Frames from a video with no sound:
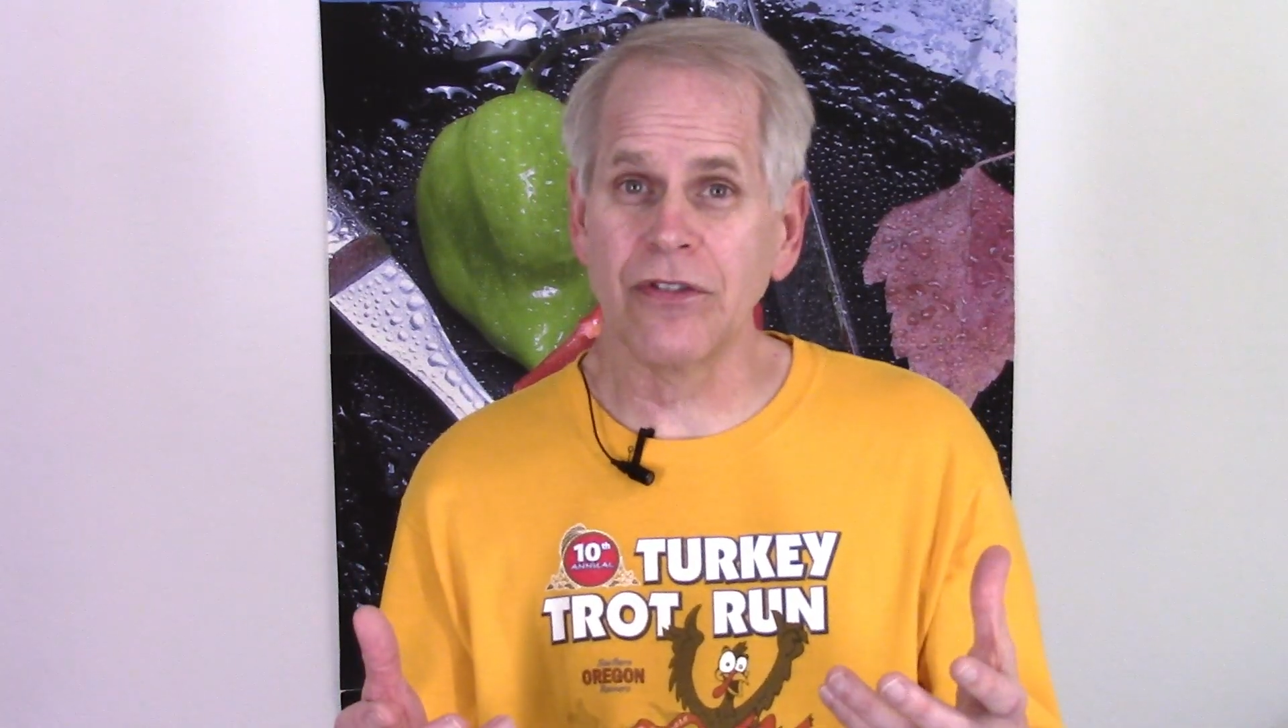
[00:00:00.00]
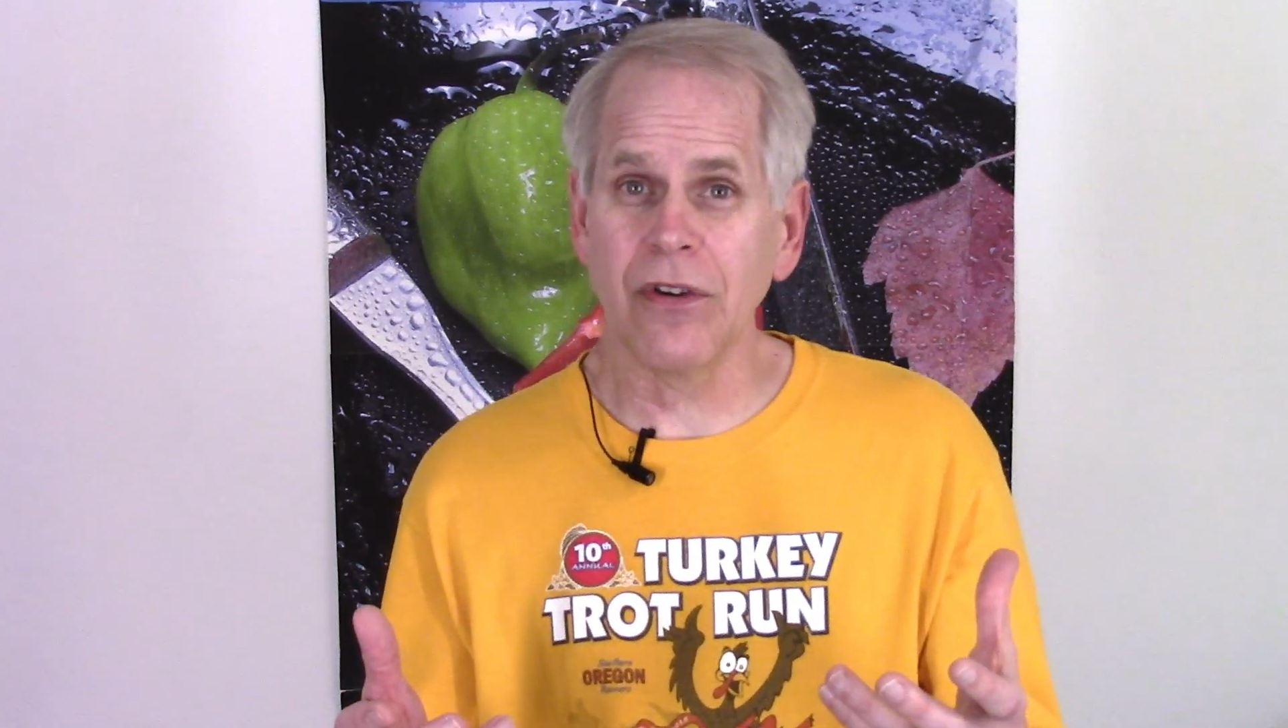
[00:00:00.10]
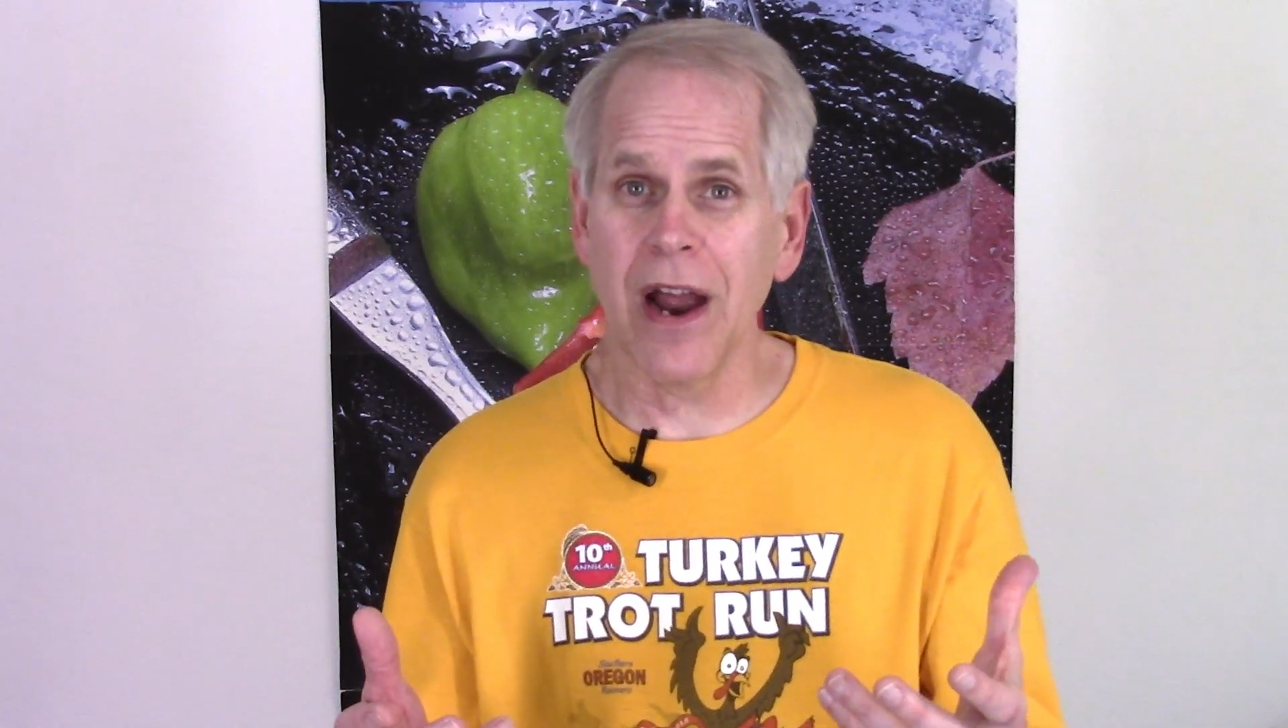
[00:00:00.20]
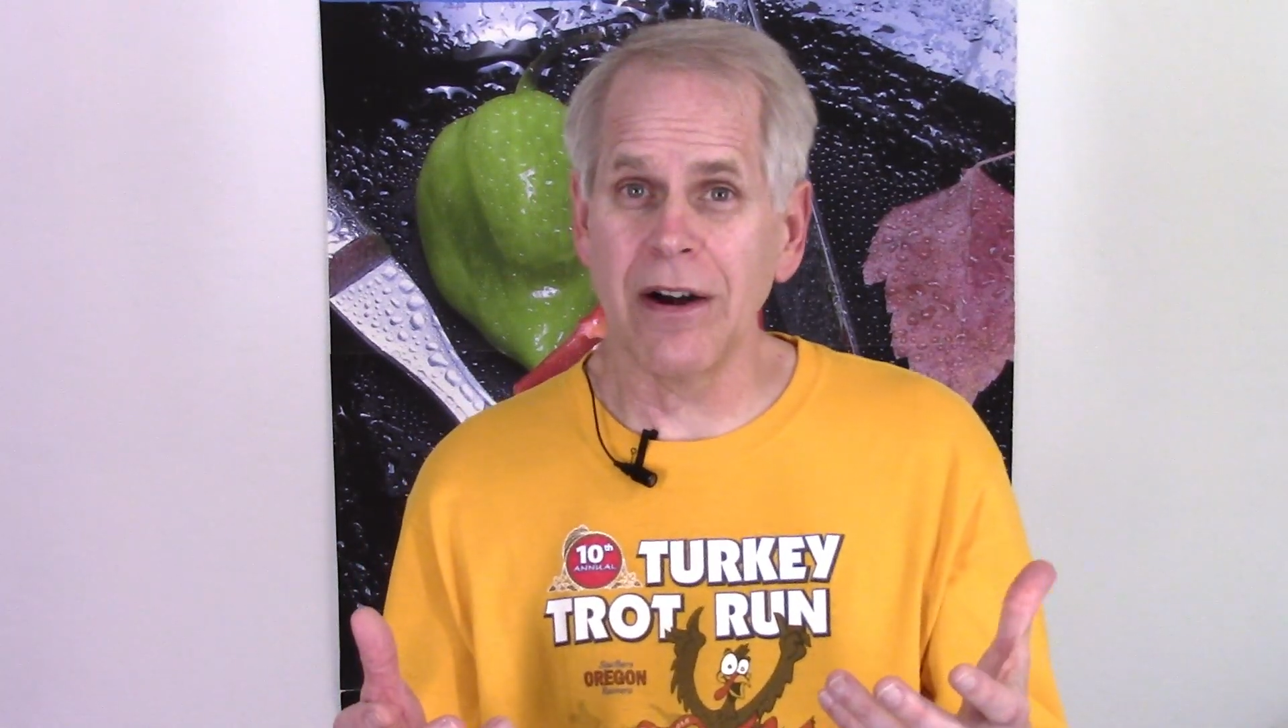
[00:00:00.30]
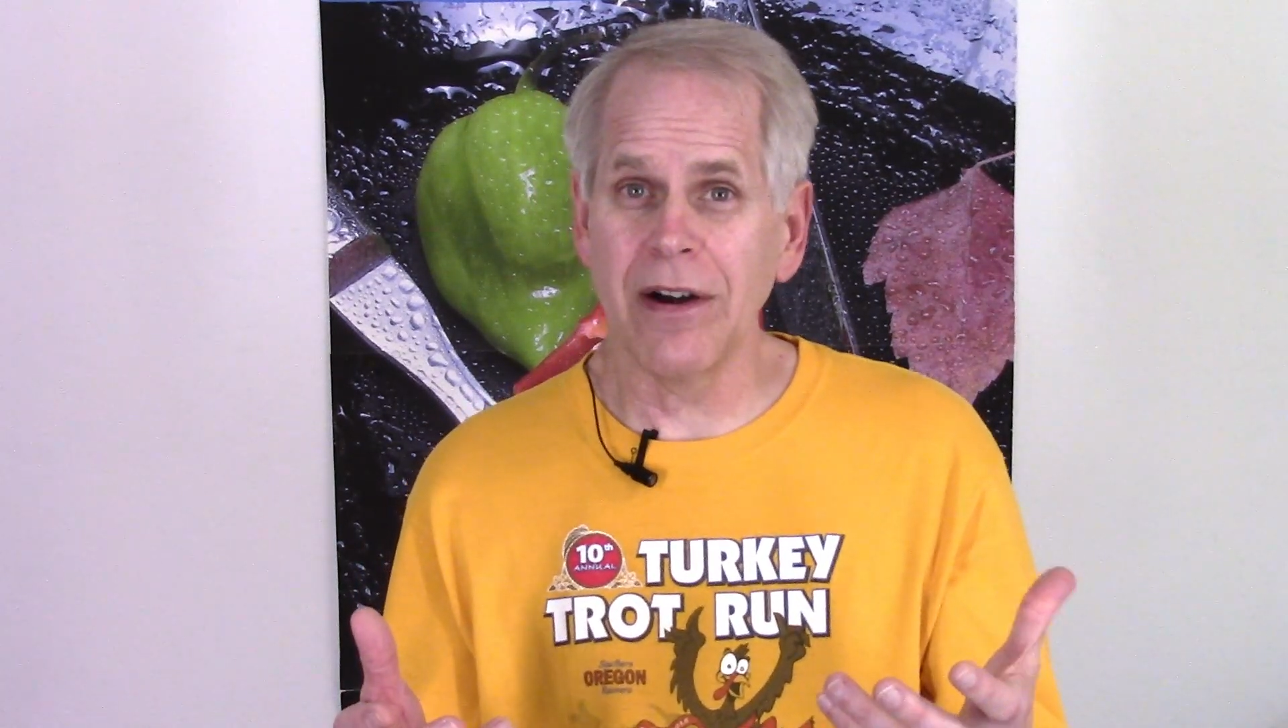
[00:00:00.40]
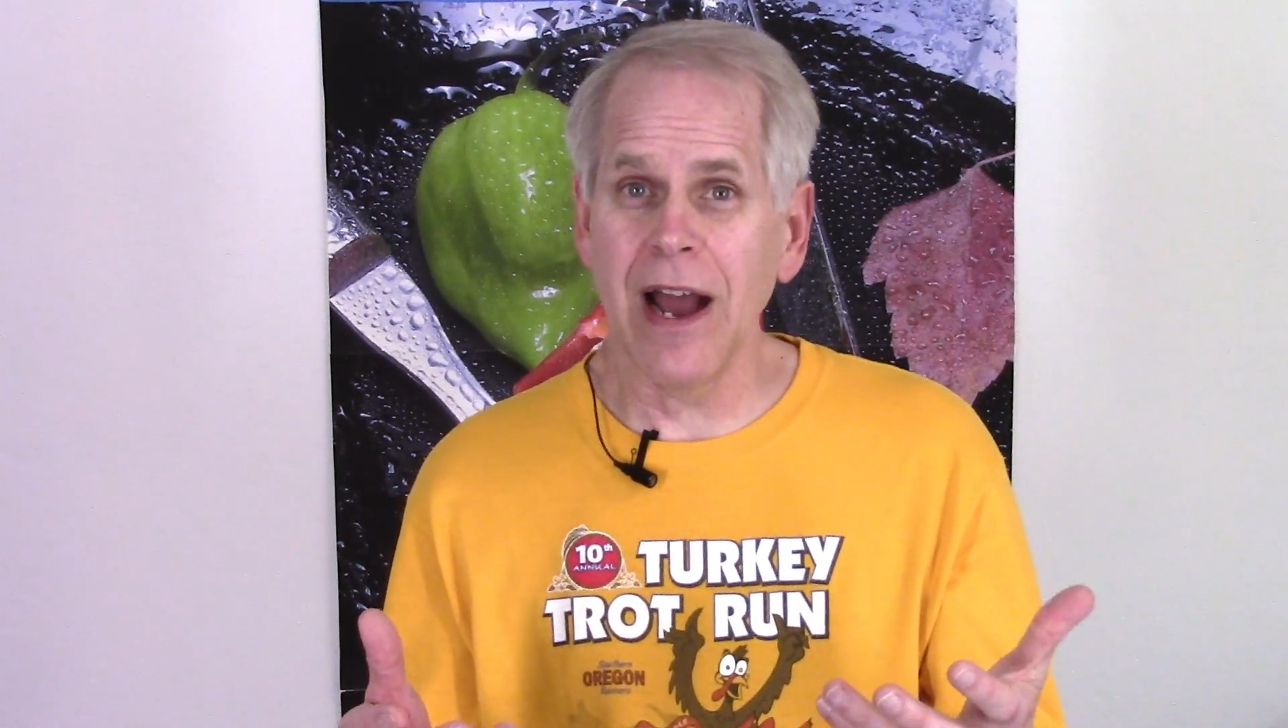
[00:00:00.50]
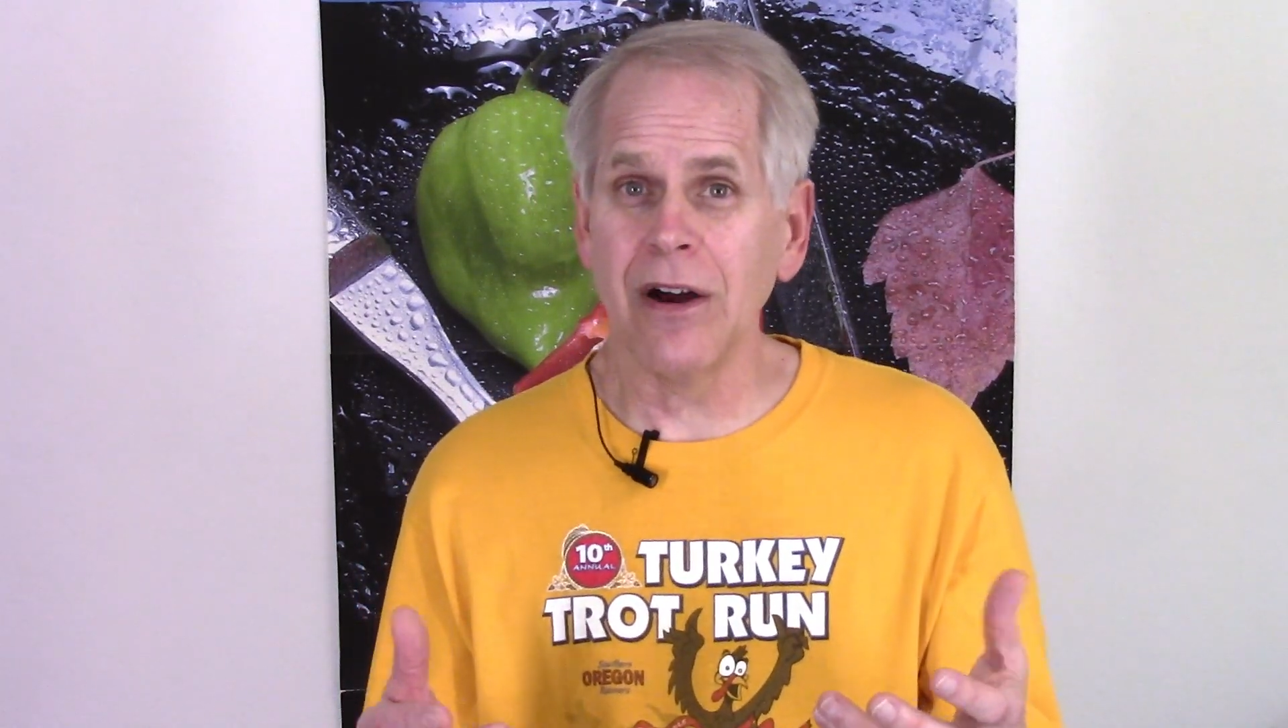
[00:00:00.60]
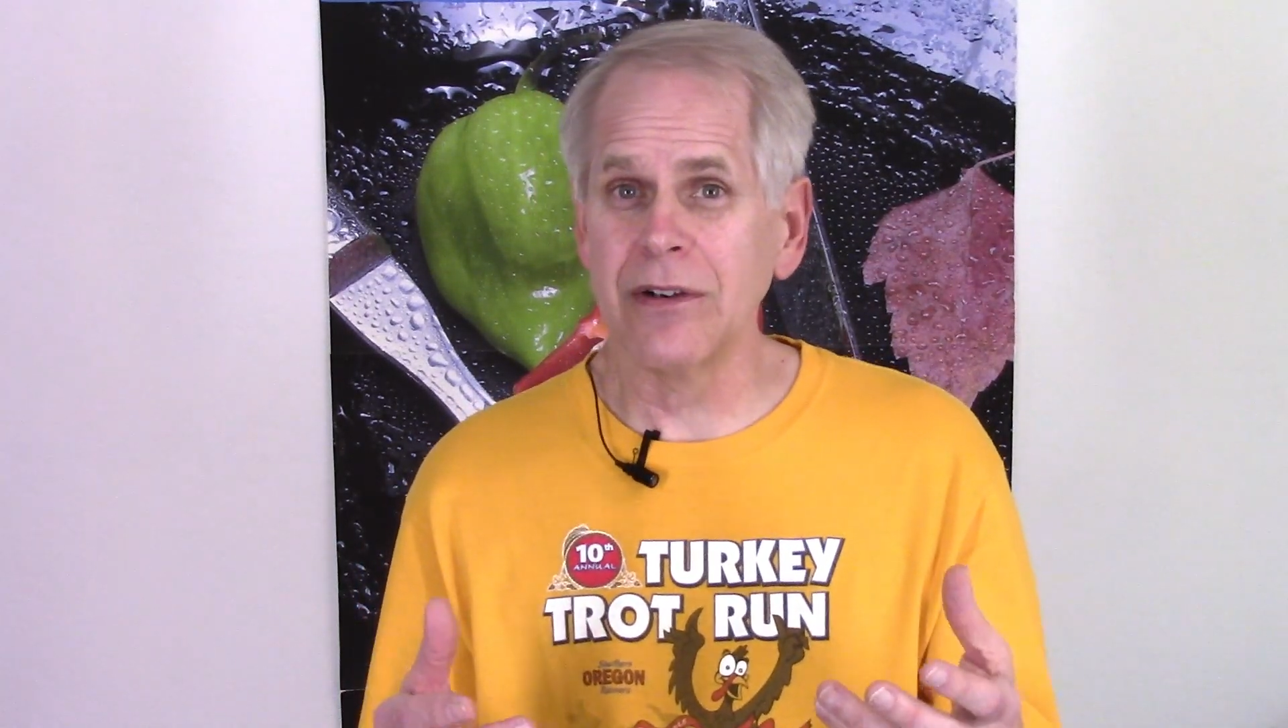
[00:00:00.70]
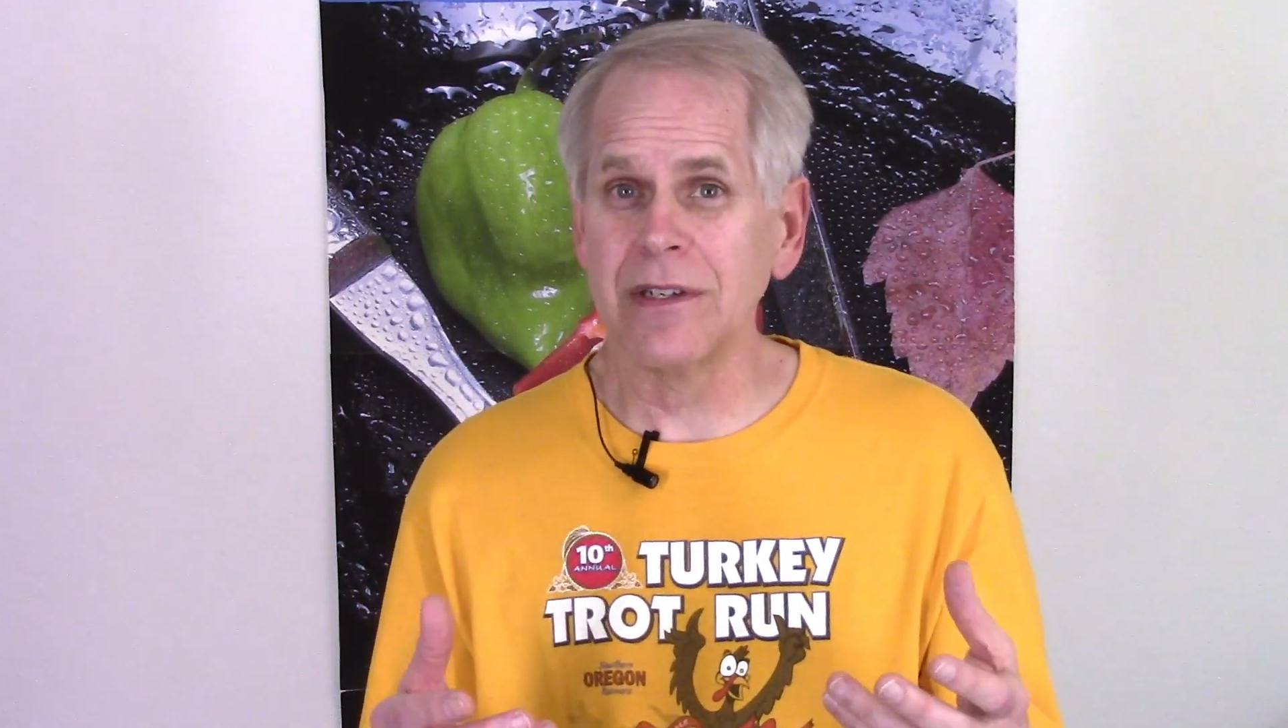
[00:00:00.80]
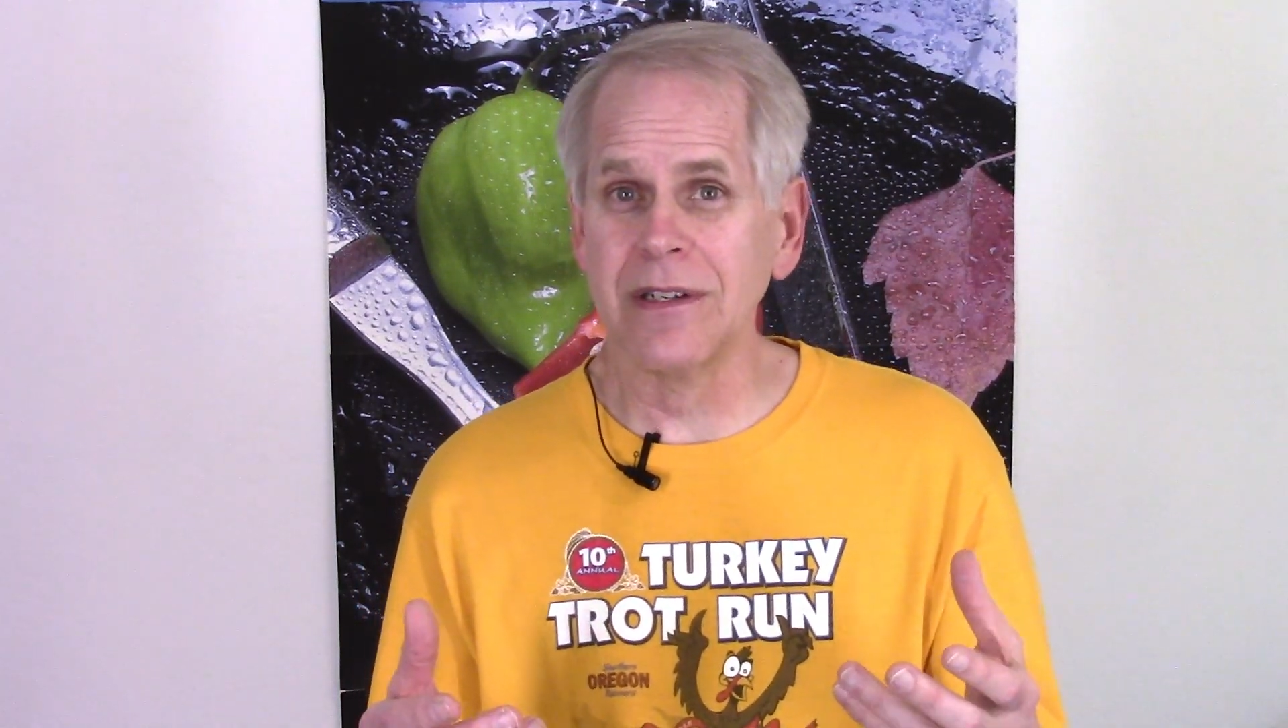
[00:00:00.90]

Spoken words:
dryer out,